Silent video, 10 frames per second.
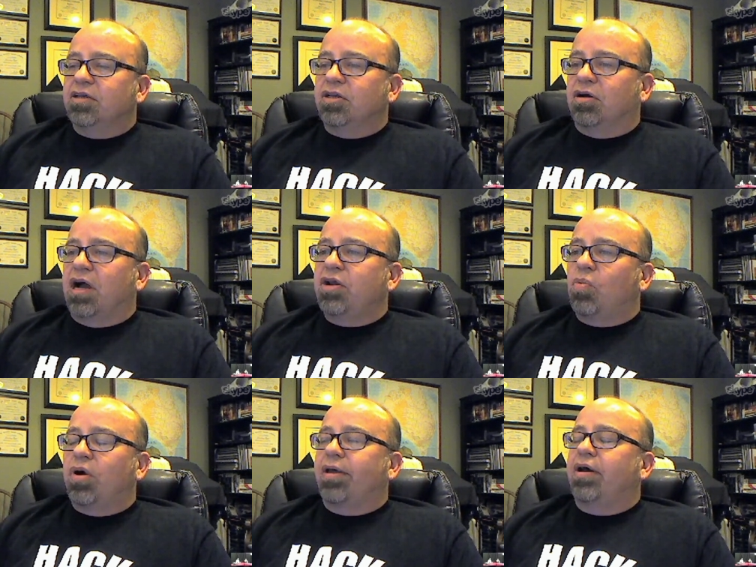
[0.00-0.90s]
you know, I
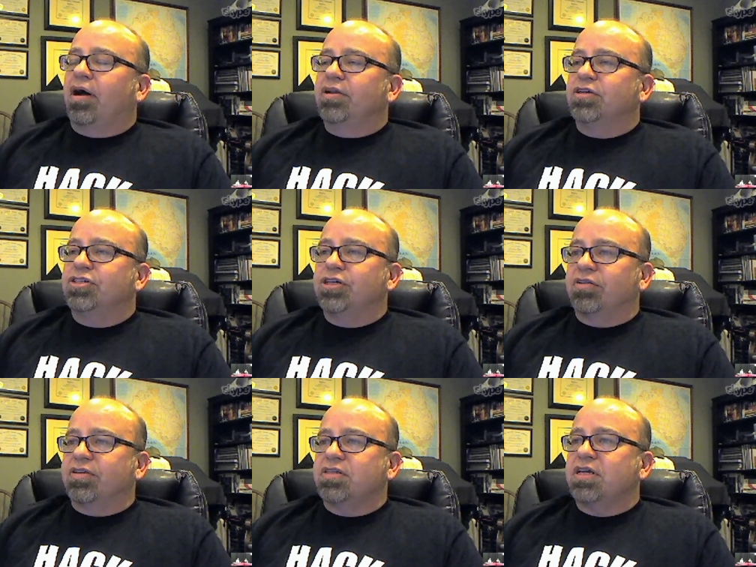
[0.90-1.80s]
don't want to undersell this.